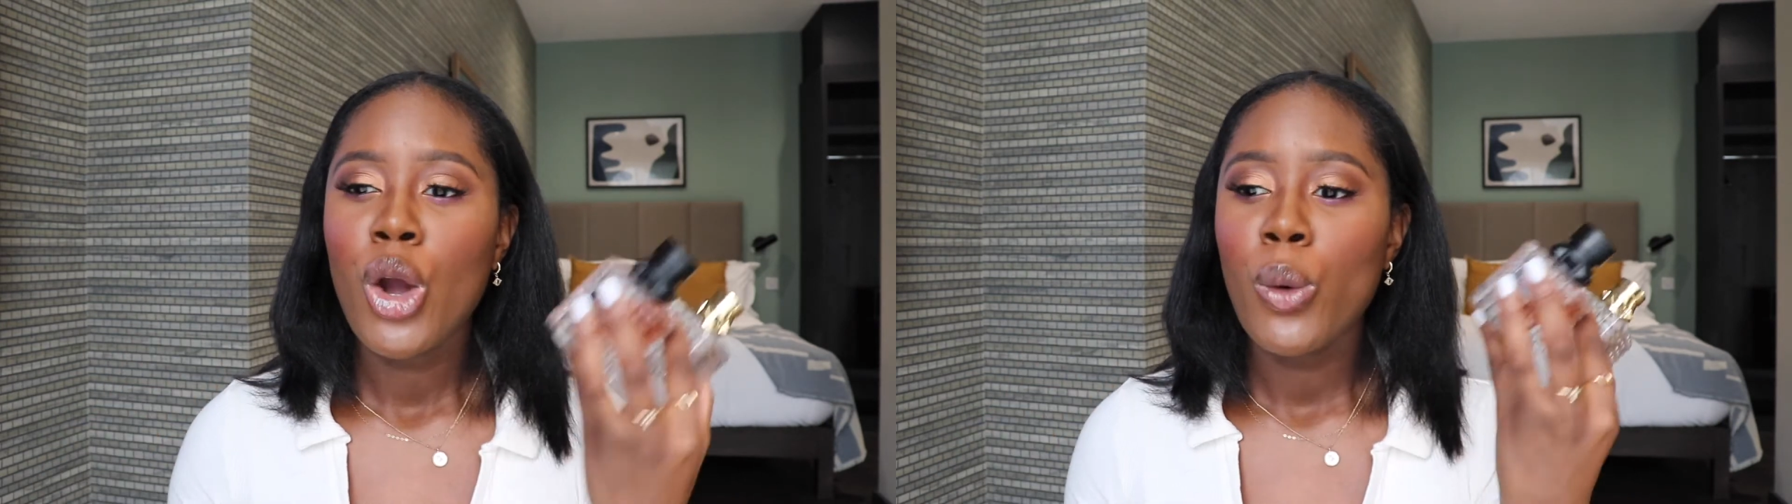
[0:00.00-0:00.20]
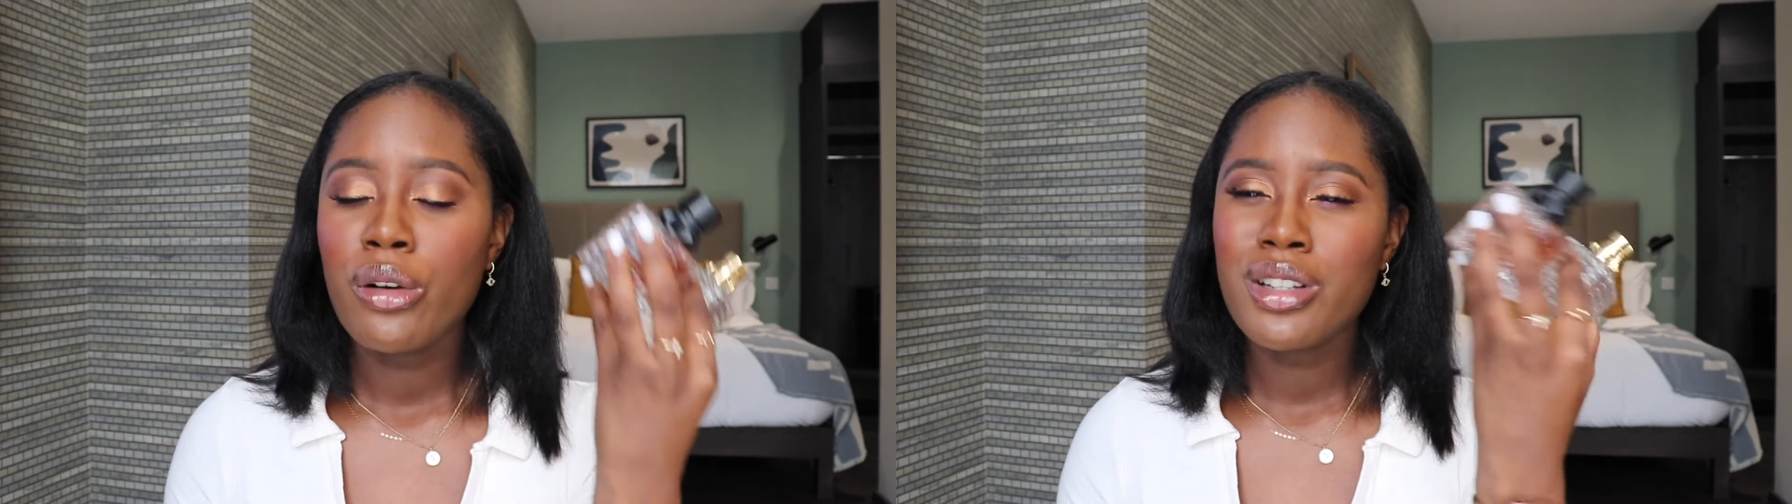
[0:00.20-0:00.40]

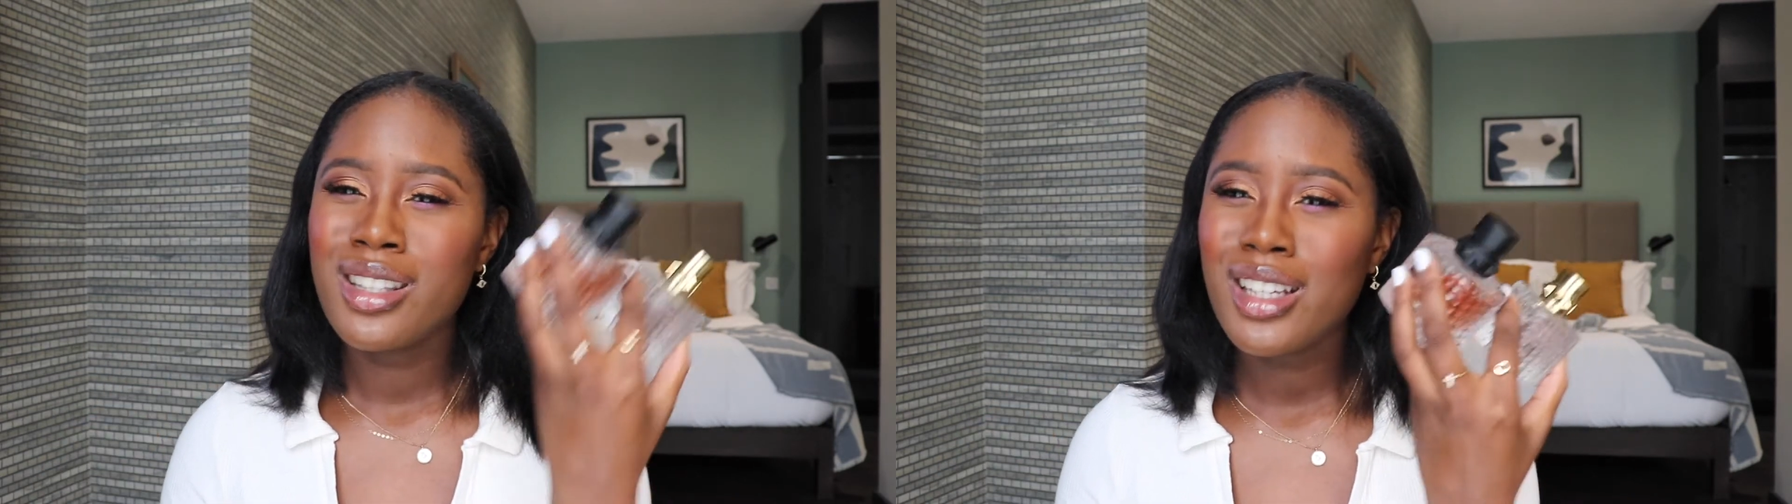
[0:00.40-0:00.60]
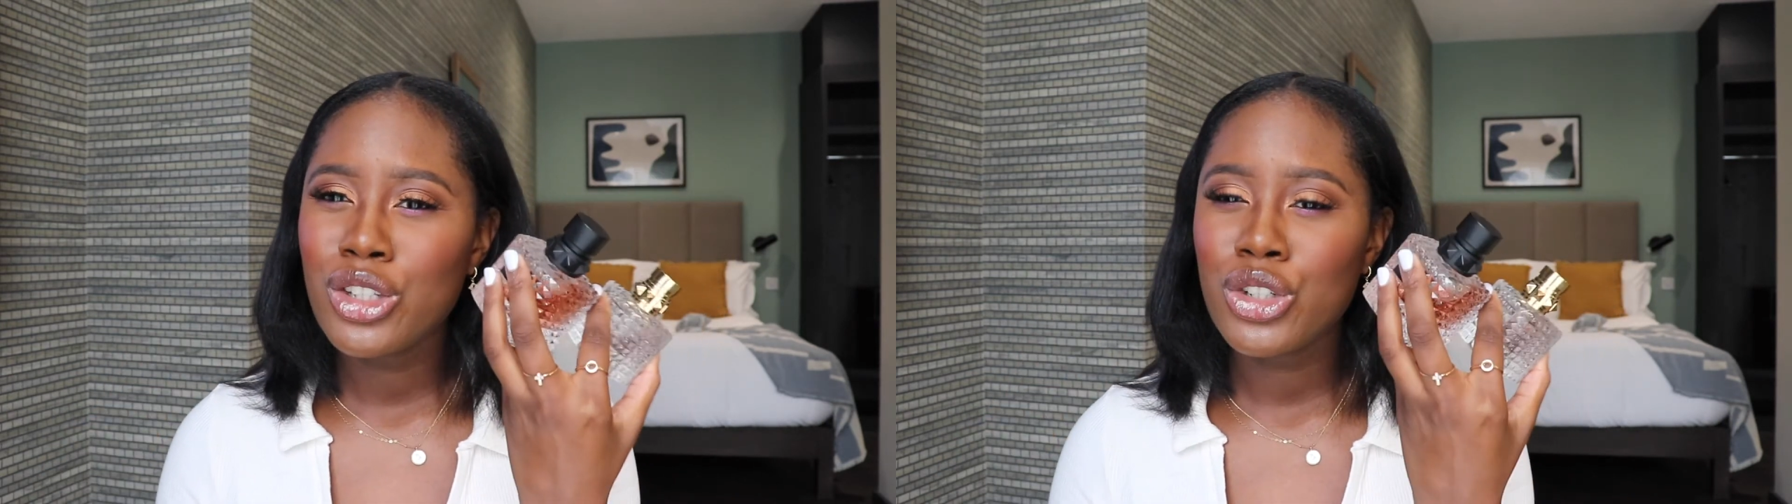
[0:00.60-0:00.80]
Whereas
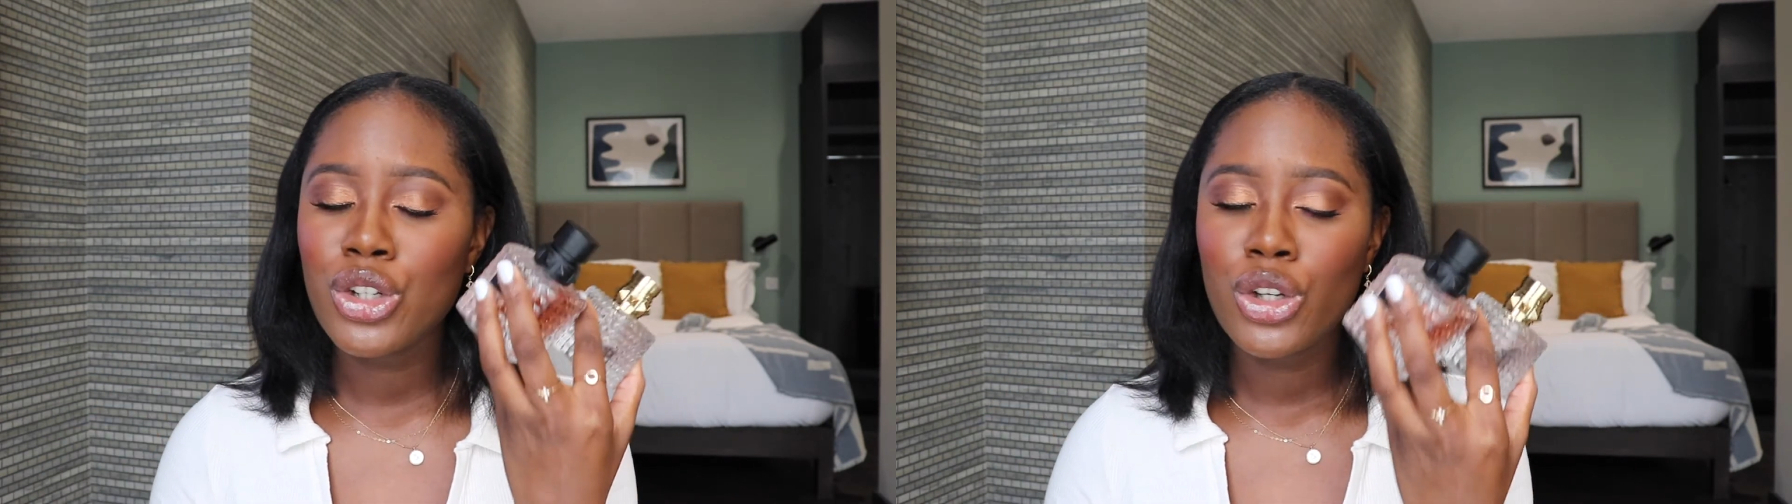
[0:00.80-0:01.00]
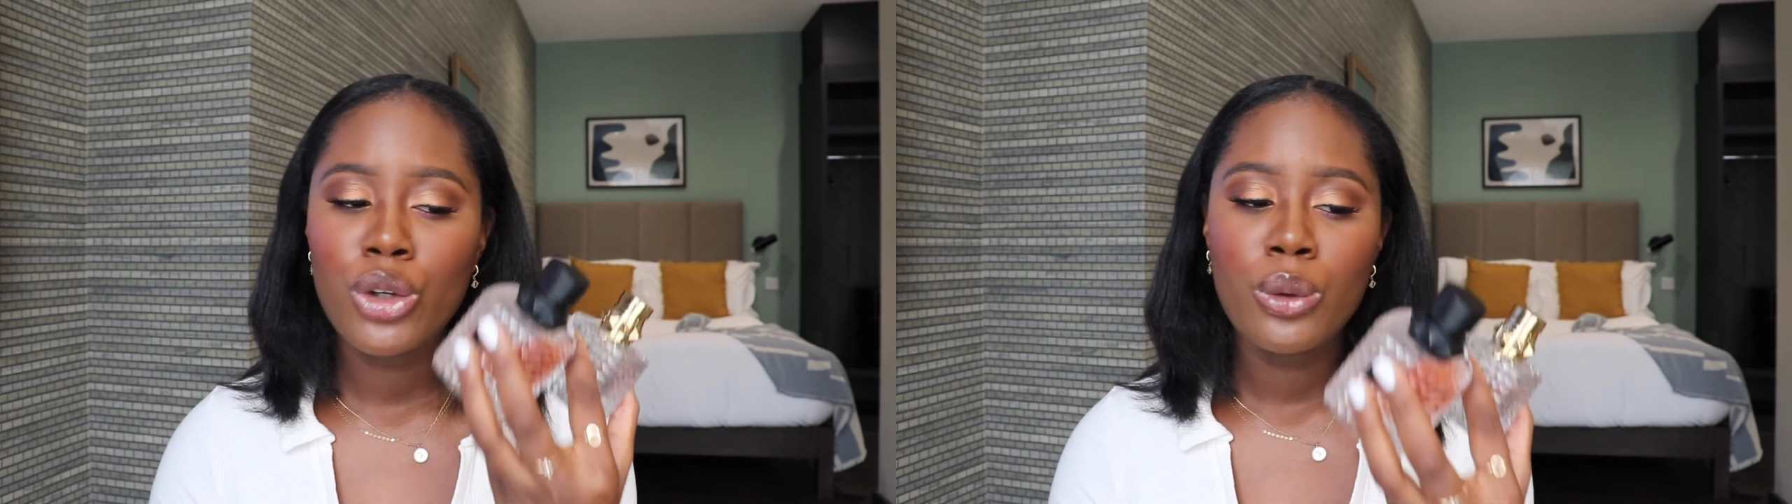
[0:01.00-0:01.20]
these
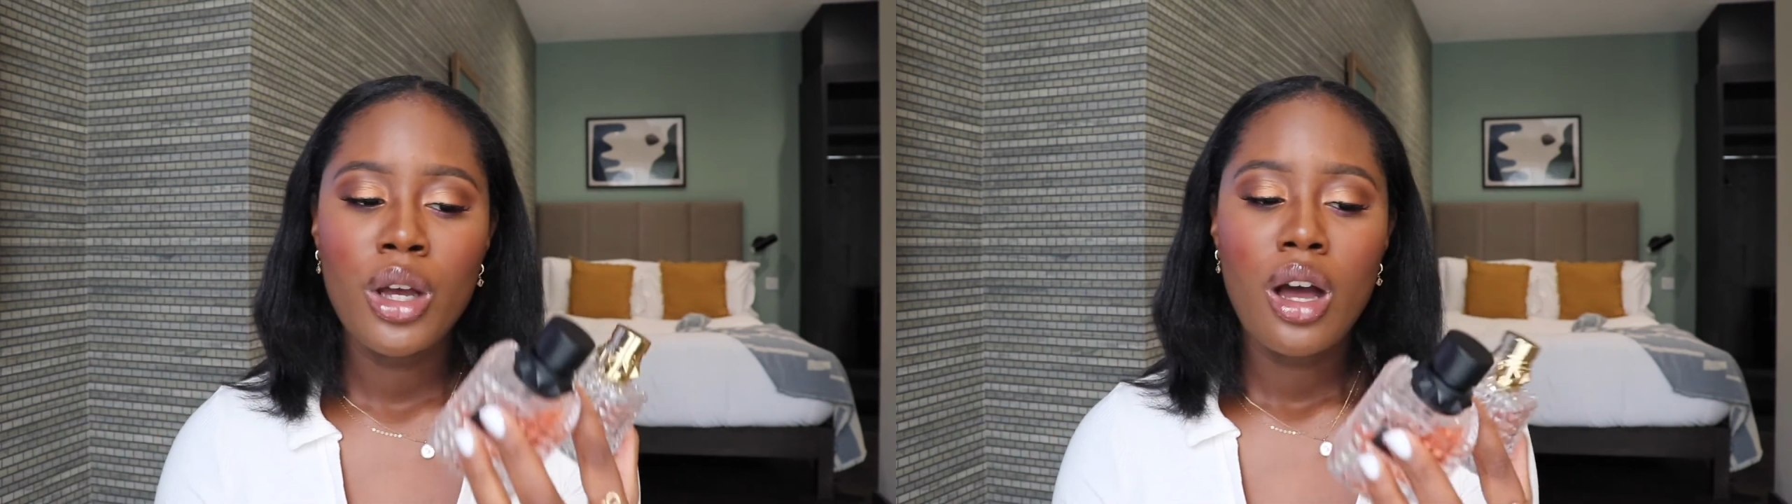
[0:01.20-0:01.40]
two,